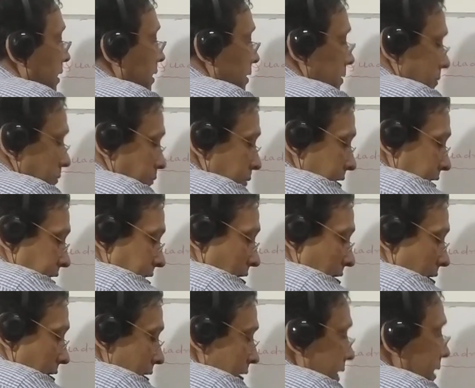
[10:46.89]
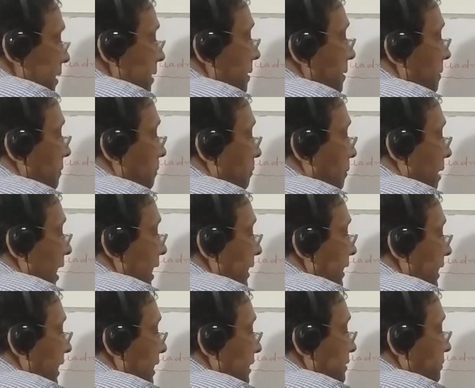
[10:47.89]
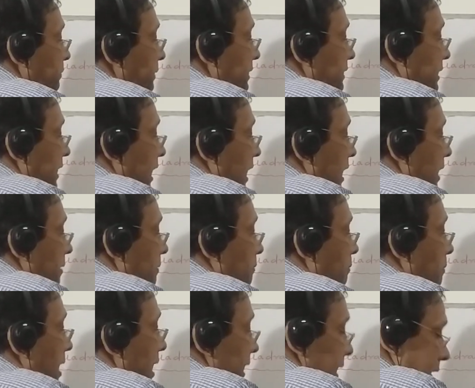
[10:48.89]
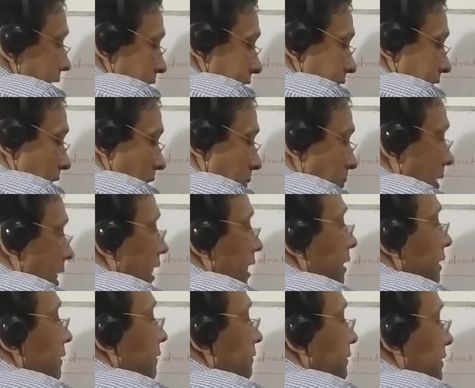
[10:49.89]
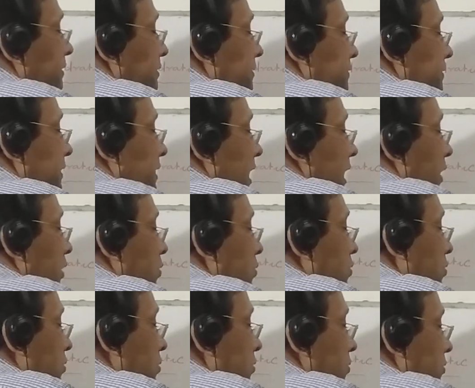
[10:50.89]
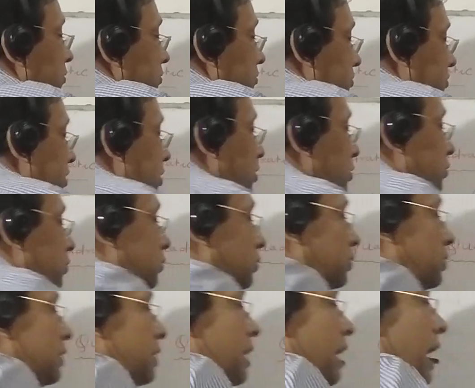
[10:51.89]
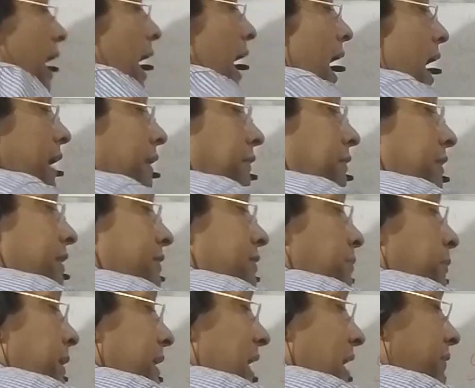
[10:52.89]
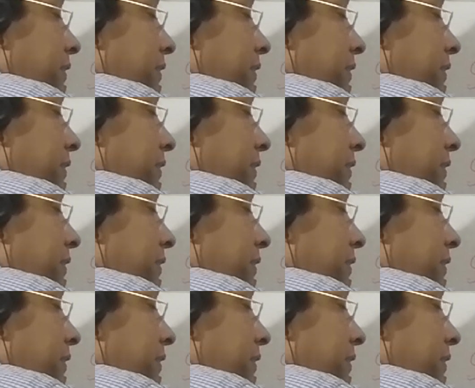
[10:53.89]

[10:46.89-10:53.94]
beta minus gamma, this is equal to 0, and this beta